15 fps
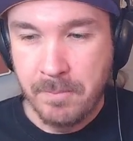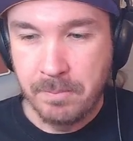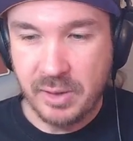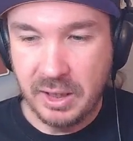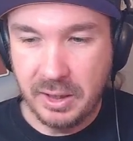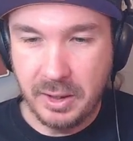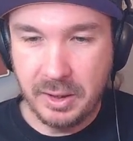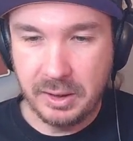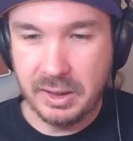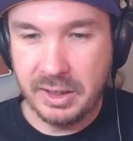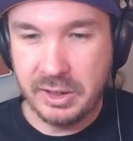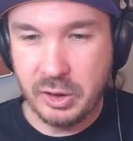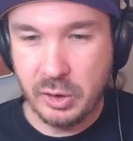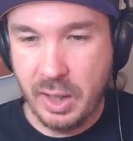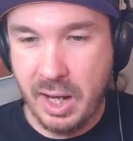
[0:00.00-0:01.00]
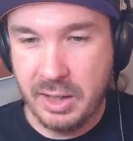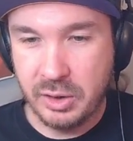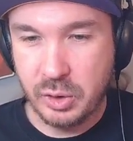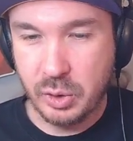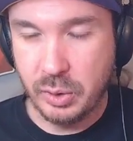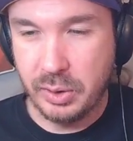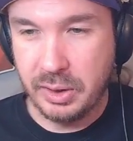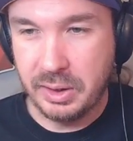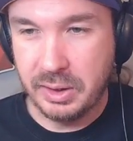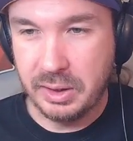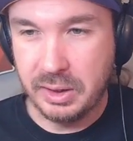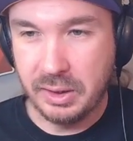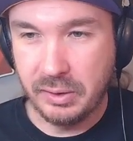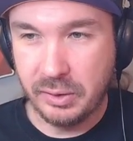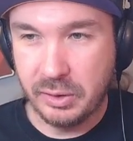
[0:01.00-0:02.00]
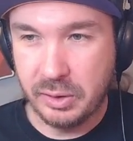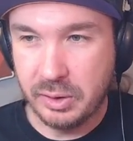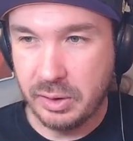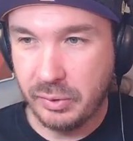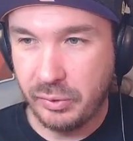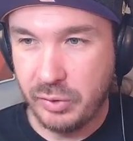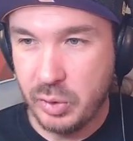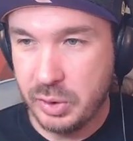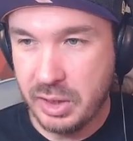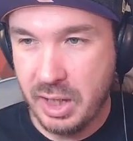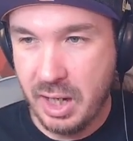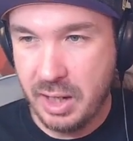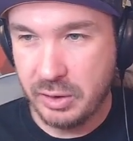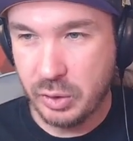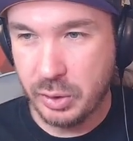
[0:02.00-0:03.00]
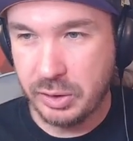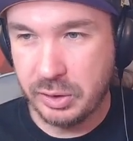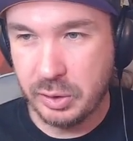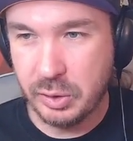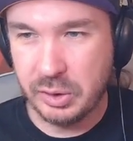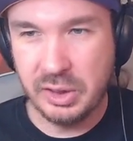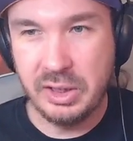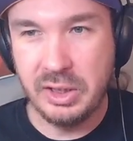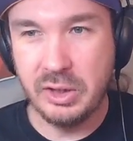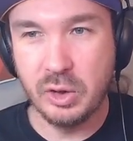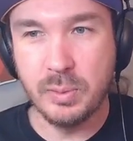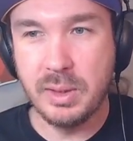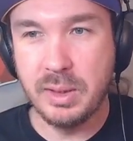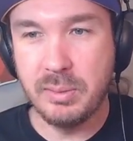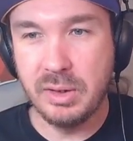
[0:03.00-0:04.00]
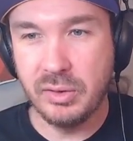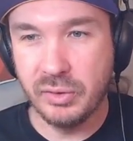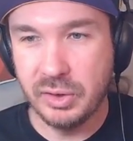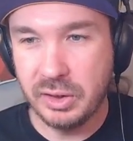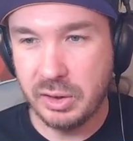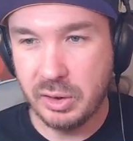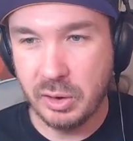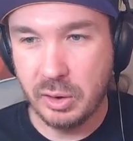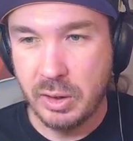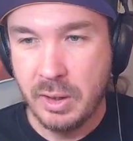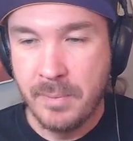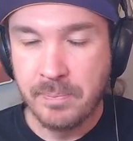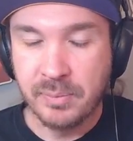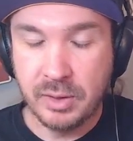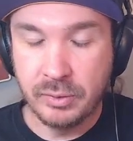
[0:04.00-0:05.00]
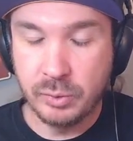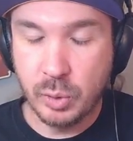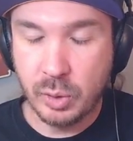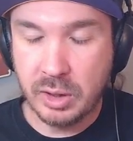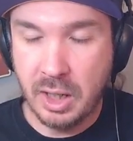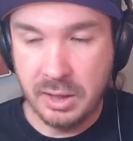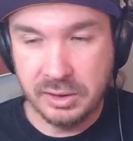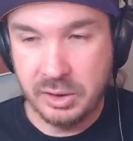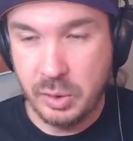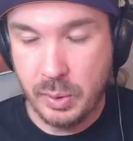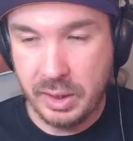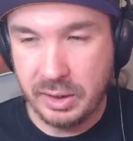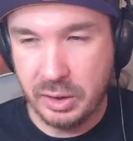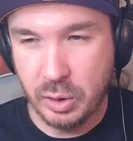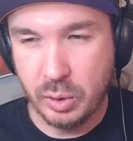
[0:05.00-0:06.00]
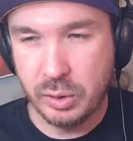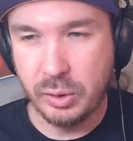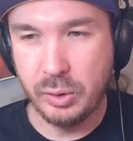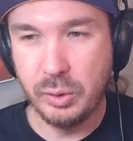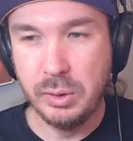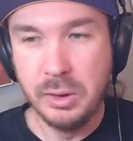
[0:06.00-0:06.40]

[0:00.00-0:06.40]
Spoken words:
Like your Android, the Fusion Android 13, or maybe even your... 4-cost UI Goku,